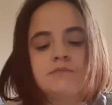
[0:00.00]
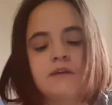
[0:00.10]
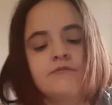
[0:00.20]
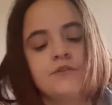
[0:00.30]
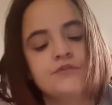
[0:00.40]
my
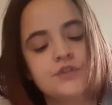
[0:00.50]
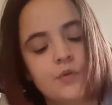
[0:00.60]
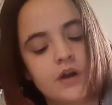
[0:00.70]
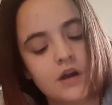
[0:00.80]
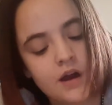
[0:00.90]
first
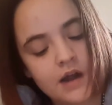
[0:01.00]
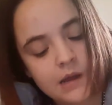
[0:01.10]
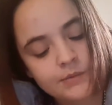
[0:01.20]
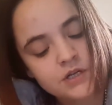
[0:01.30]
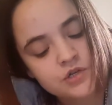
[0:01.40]
square, and
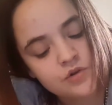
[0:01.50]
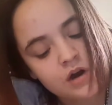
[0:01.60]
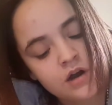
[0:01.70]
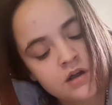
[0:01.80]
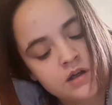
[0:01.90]
I'm going to
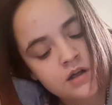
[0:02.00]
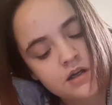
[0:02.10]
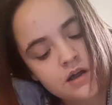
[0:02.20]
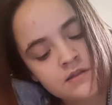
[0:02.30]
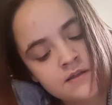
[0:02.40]
draw
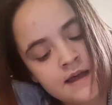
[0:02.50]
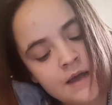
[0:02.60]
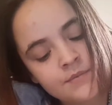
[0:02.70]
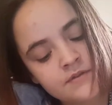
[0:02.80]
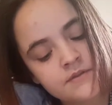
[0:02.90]
a little
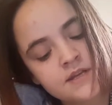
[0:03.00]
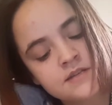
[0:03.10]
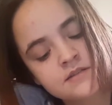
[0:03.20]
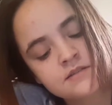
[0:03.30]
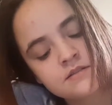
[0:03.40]
happy
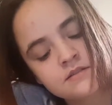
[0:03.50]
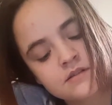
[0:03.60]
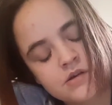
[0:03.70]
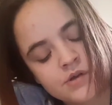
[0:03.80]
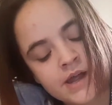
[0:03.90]
face,
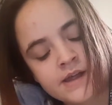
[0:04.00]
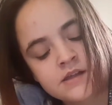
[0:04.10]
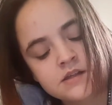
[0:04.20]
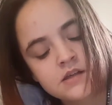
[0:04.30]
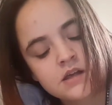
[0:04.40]

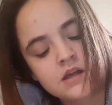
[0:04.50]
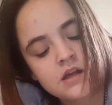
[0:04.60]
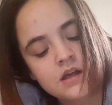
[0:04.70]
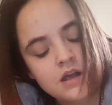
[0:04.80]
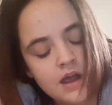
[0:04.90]
okay?
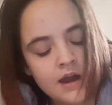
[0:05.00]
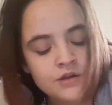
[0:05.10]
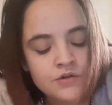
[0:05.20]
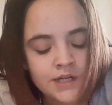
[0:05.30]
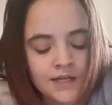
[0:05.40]

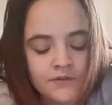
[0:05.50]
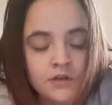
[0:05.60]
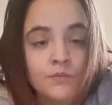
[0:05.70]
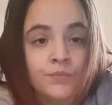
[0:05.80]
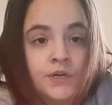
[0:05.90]
And you can
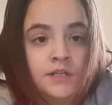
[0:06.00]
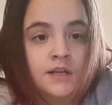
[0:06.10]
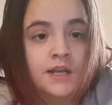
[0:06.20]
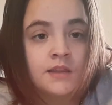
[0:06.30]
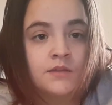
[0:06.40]
even put
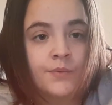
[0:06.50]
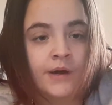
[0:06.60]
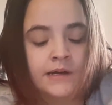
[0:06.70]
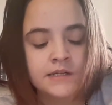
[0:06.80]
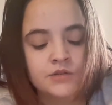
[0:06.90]
in the
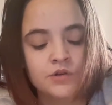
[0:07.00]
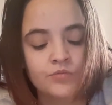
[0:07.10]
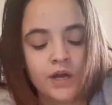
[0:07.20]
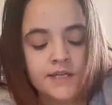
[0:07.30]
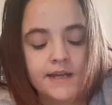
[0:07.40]
box, you can
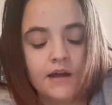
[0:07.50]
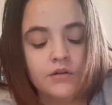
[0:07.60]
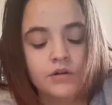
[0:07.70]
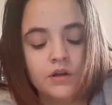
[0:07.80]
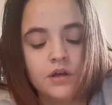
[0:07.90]
write
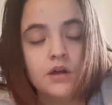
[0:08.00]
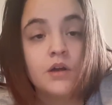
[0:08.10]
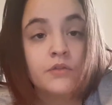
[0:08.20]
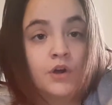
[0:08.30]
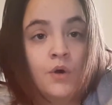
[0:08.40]
down
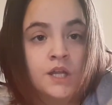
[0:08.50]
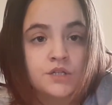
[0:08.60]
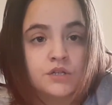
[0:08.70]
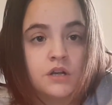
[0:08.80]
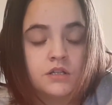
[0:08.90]
the
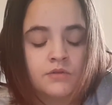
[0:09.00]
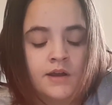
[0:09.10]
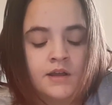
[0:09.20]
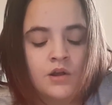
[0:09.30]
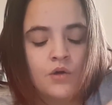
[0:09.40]
questions,
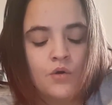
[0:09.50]
right?